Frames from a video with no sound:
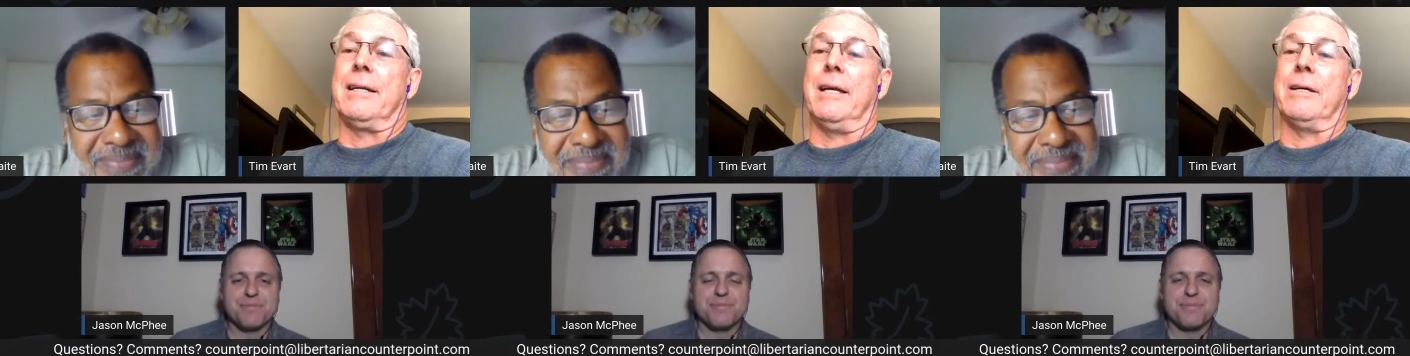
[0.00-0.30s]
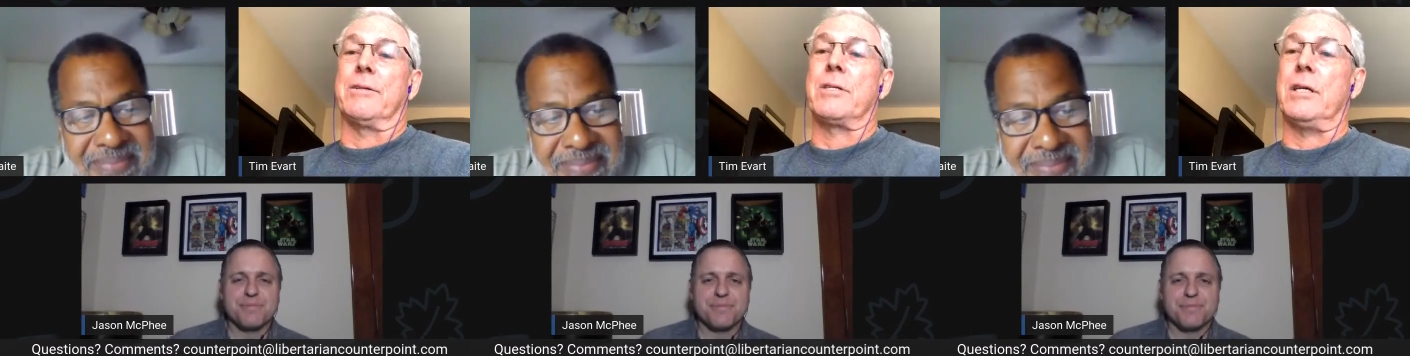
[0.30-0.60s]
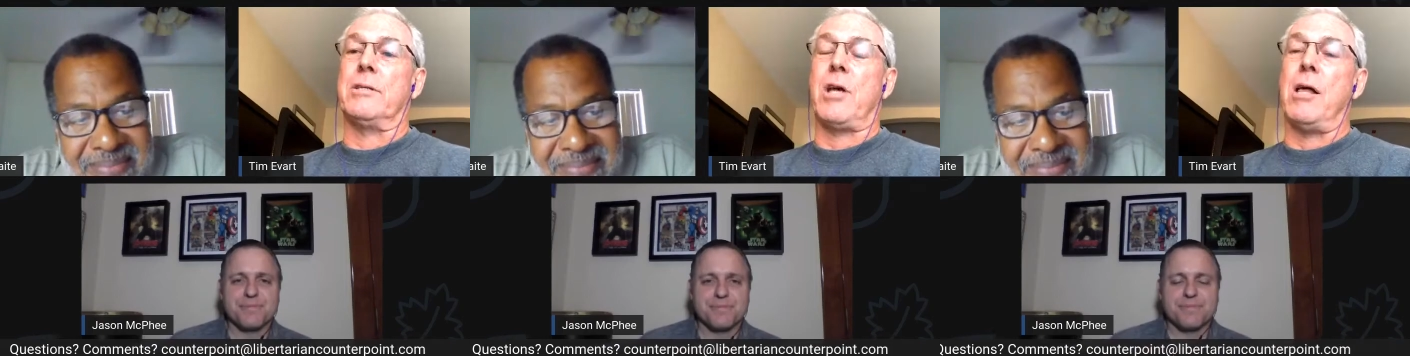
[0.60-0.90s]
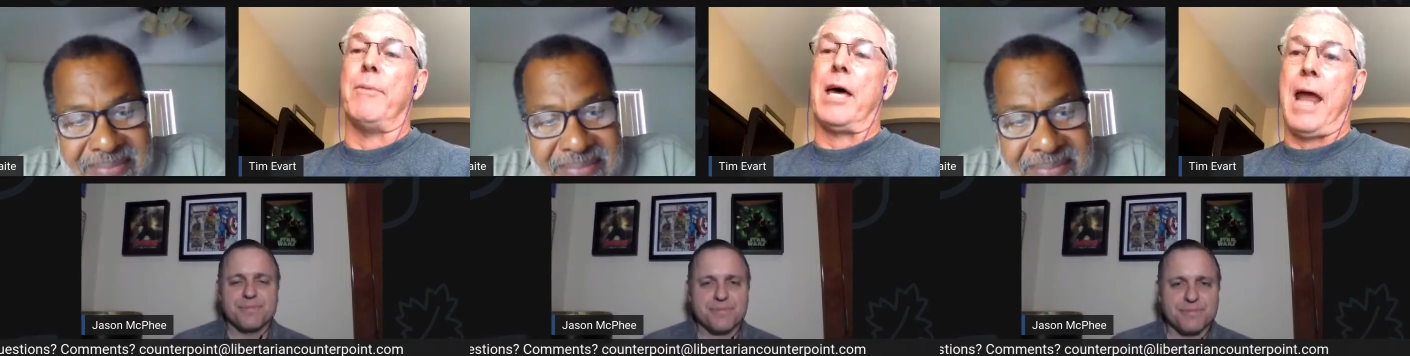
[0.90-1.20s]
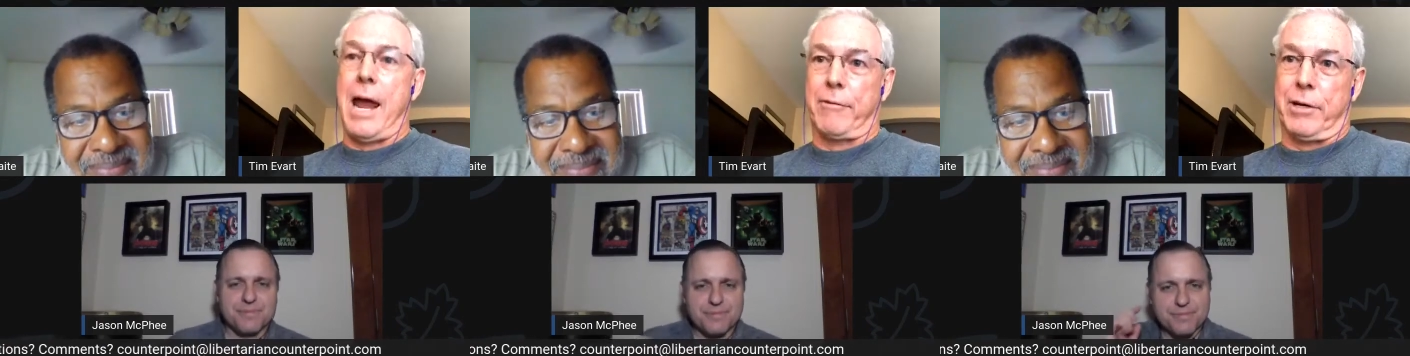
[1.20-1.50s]
Speaker 1: is it's all about
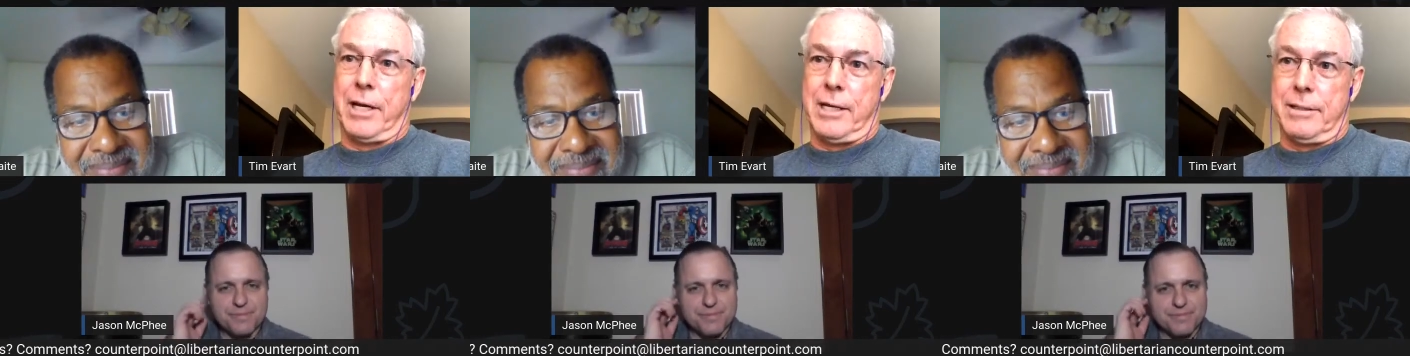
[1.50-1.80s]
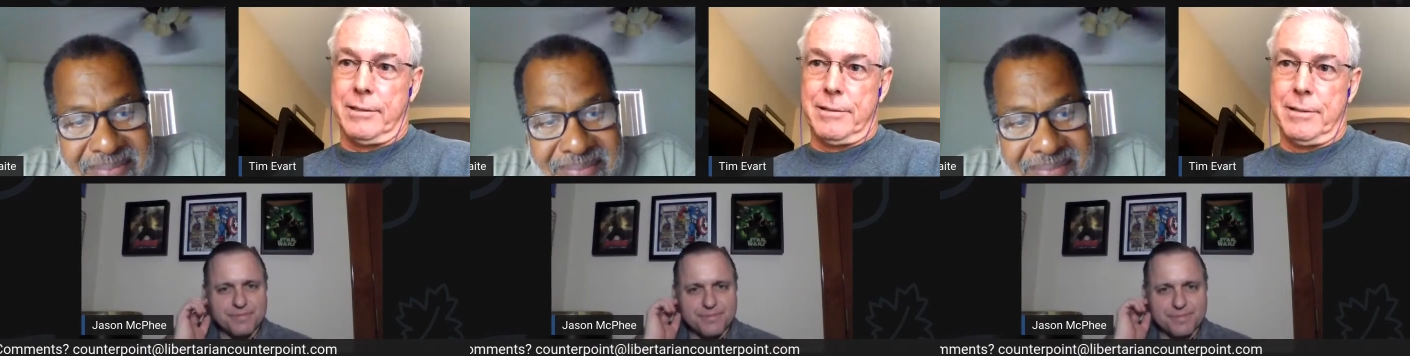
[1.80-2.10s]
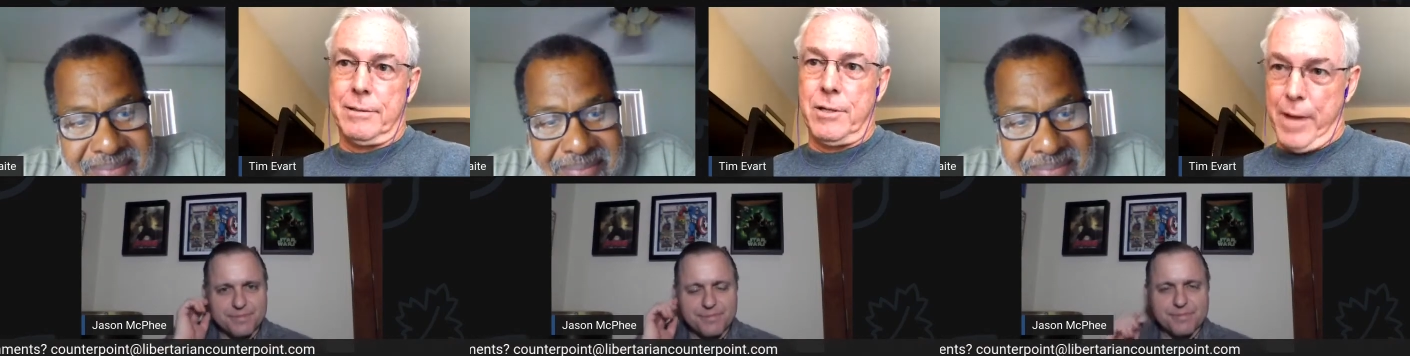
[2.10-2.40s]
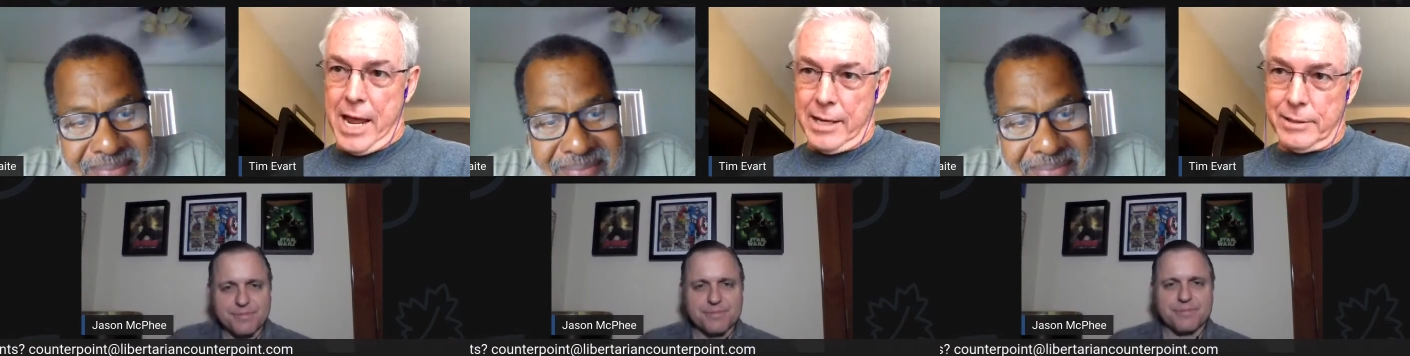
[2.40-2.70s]
aggregate demand.